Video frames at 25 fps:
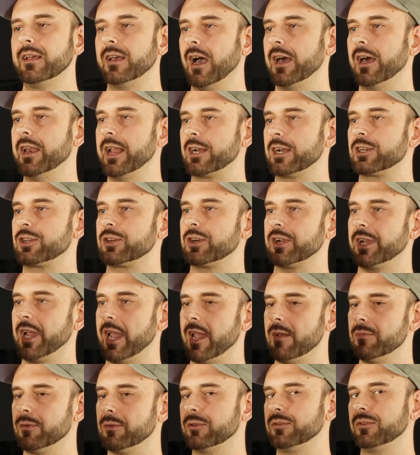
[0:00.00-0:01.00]
an extra
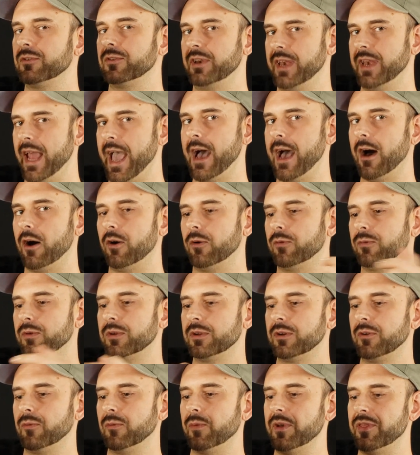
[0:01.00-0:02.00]
cable,
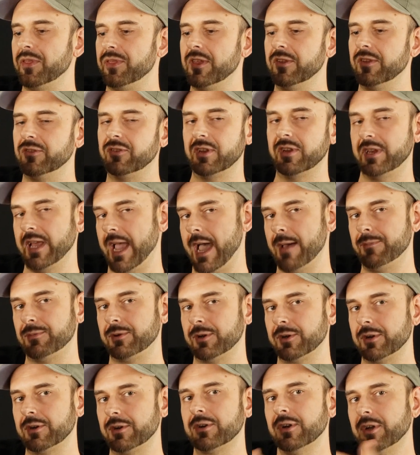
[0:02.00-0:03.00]
now with this
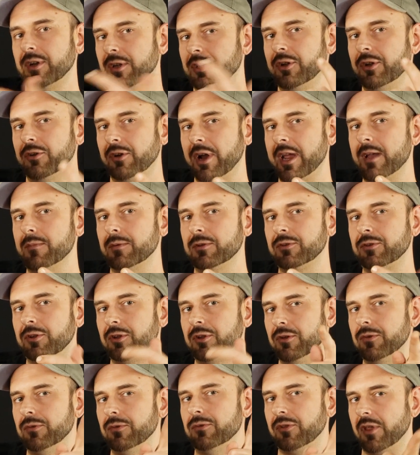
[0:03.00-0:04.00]
adapter, you're able to
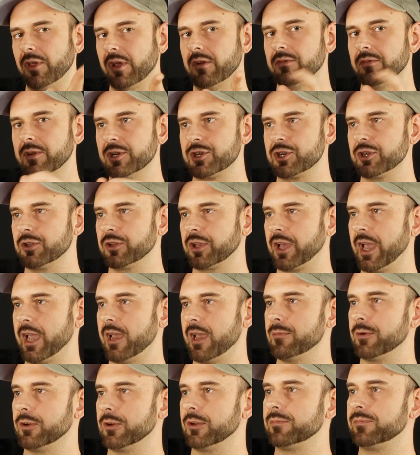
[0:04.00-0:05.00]
use the original
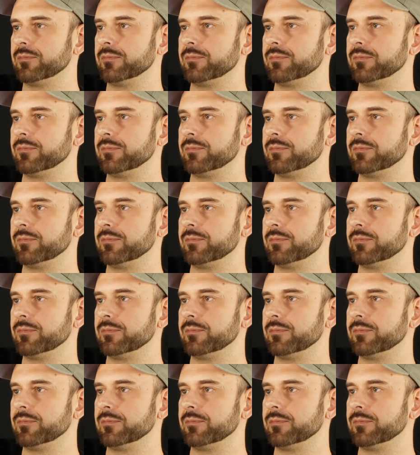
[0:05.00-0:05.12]
cable.